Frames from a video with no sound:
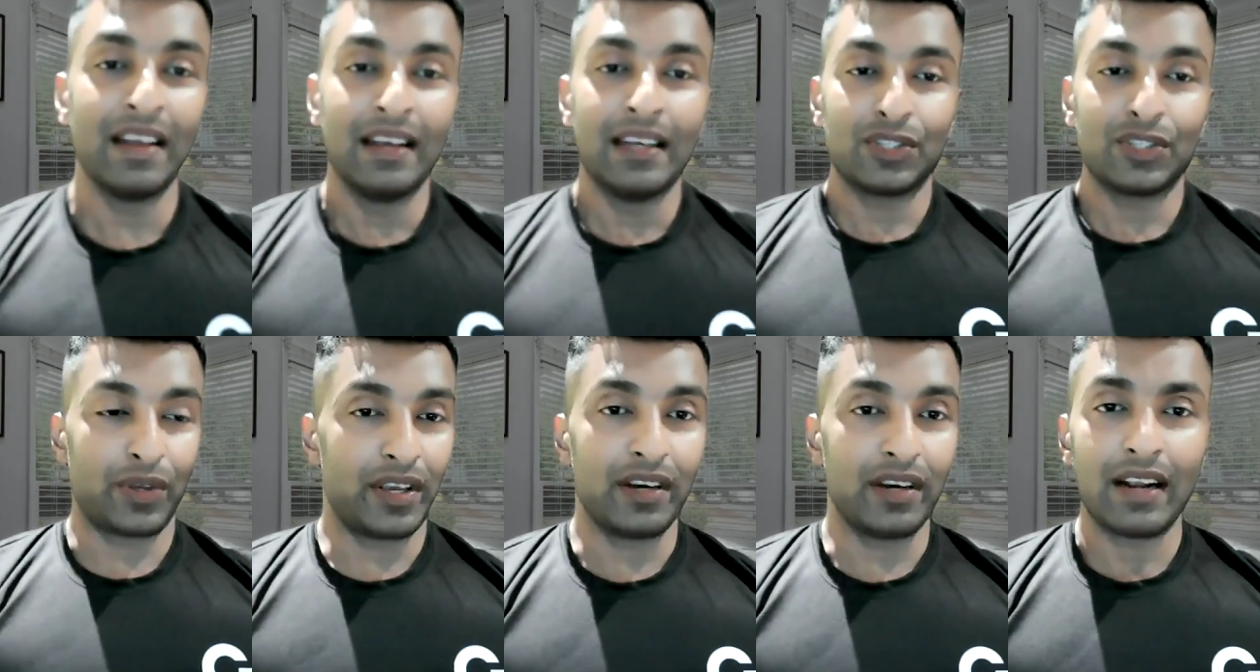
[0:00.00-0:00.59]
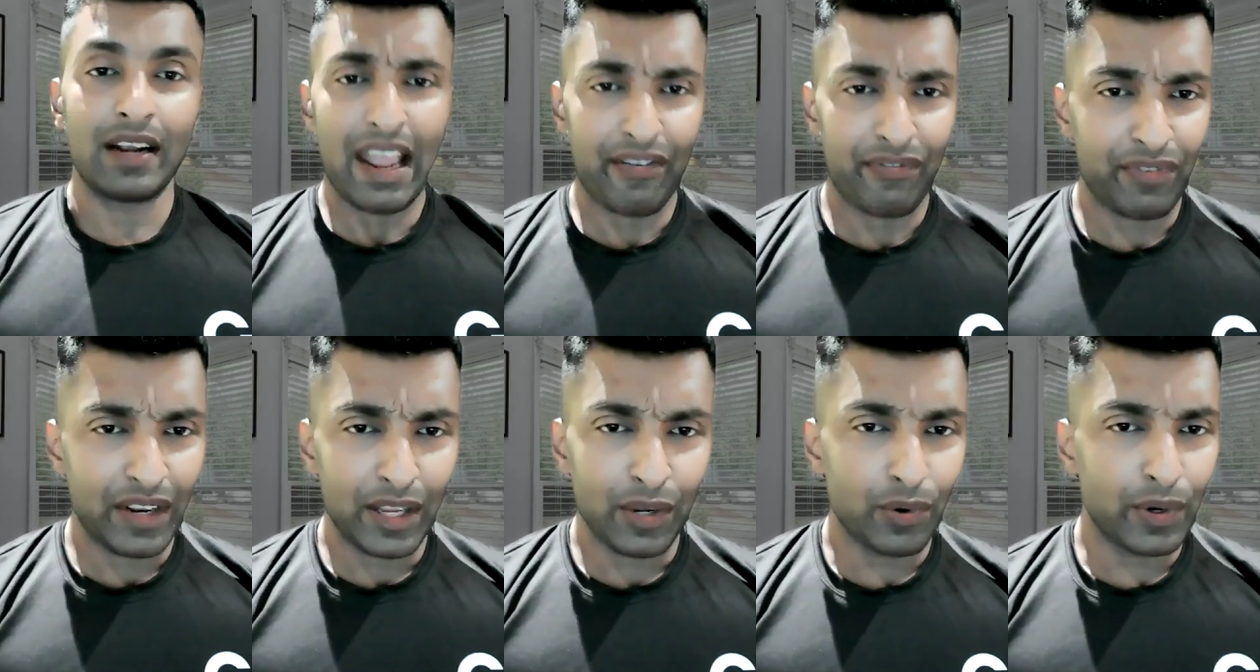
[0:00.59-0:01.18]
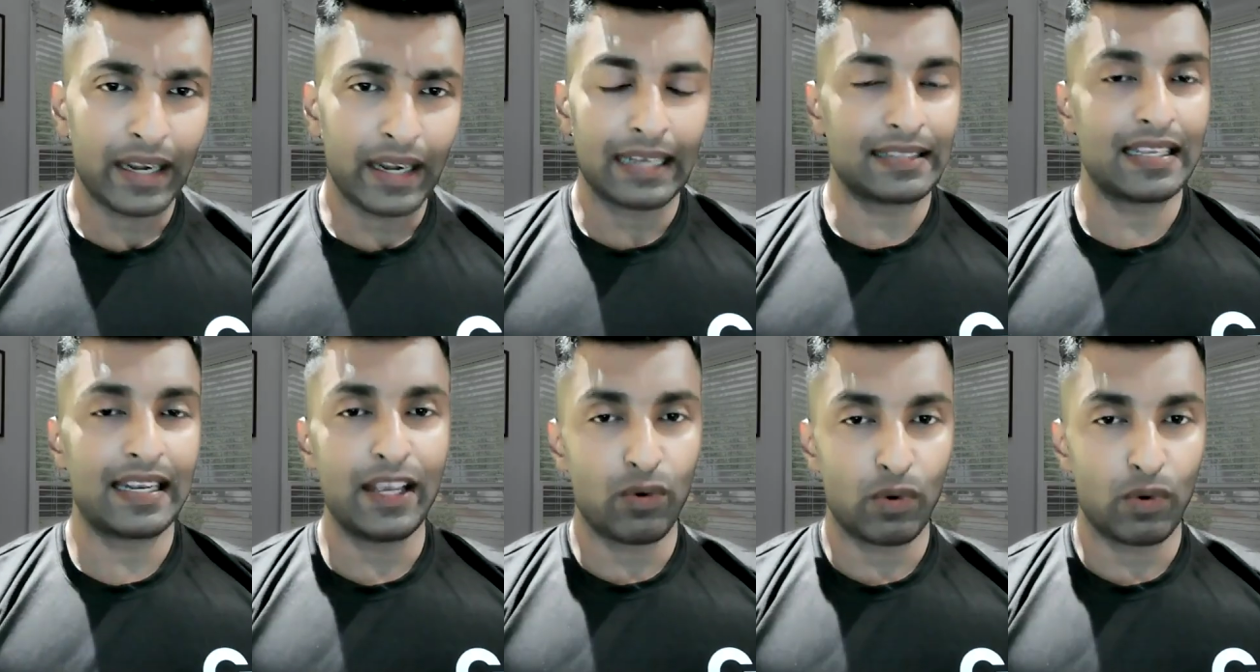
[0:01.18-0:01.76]
So here, every unit has
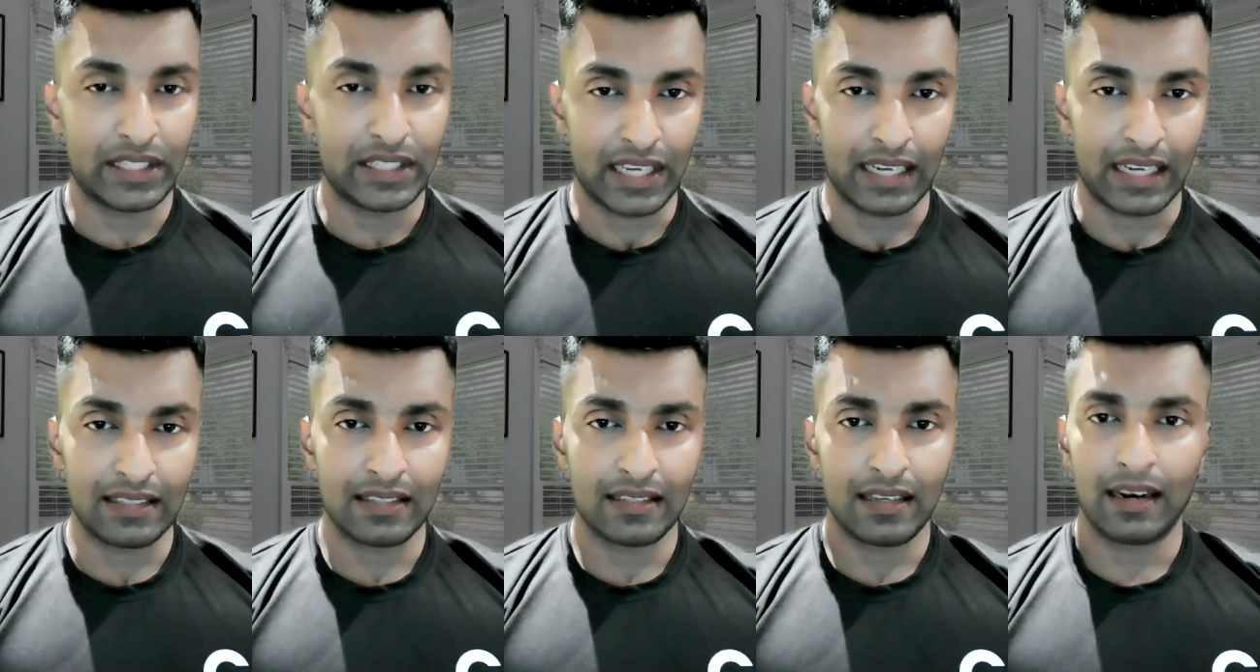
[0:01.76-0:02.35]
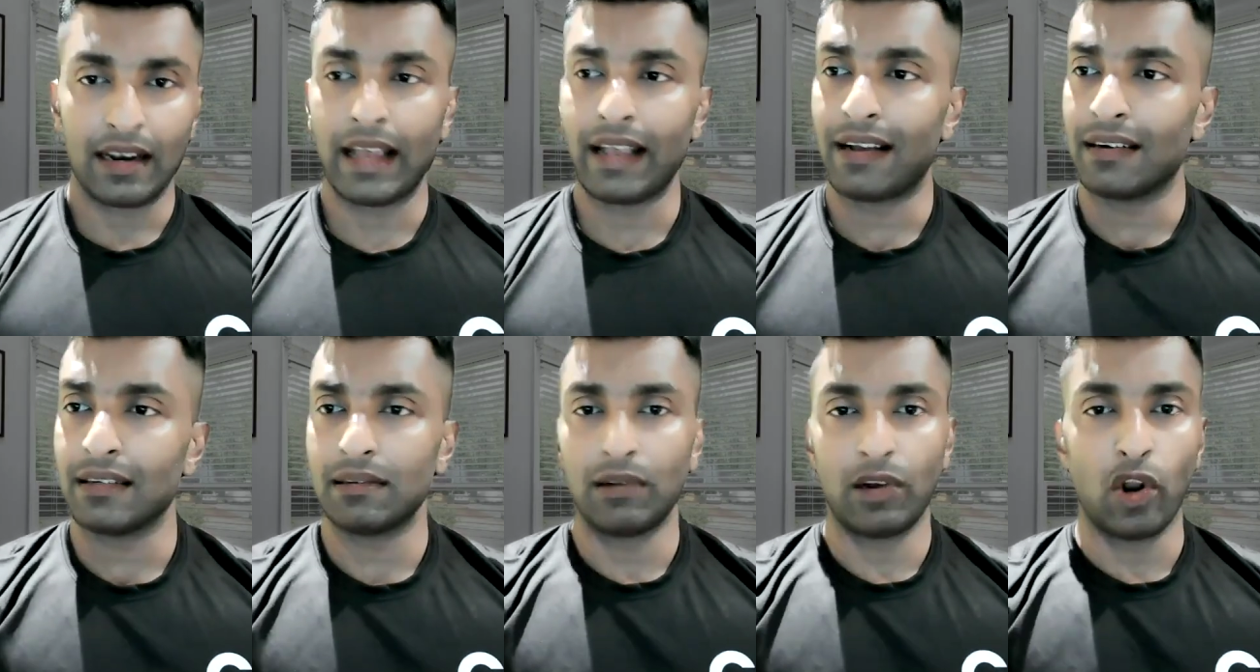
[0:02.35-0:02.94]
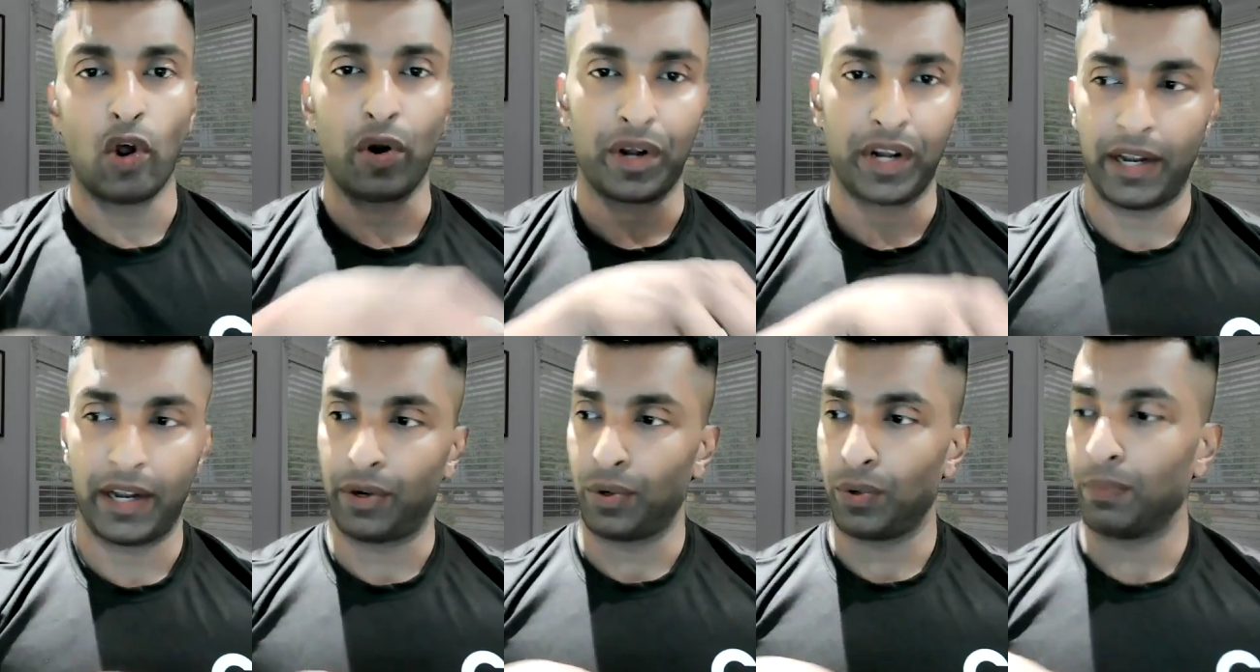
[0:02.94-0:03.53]
an equal chance, like a lottery
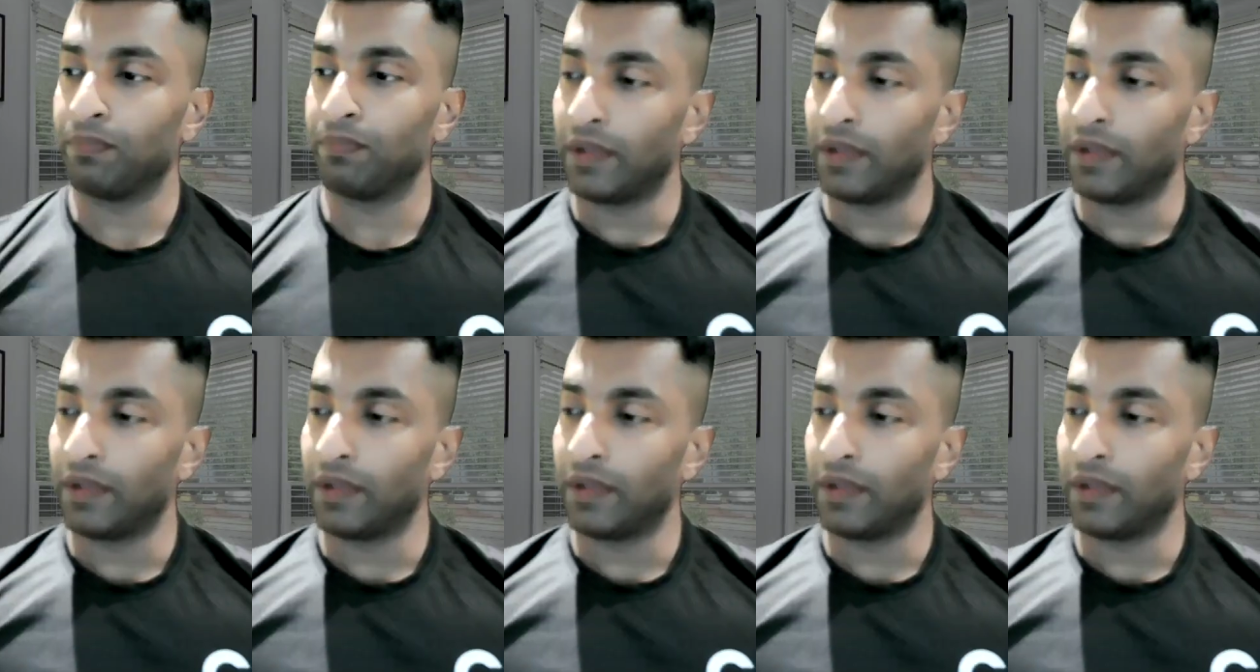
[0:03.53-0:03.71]
draw.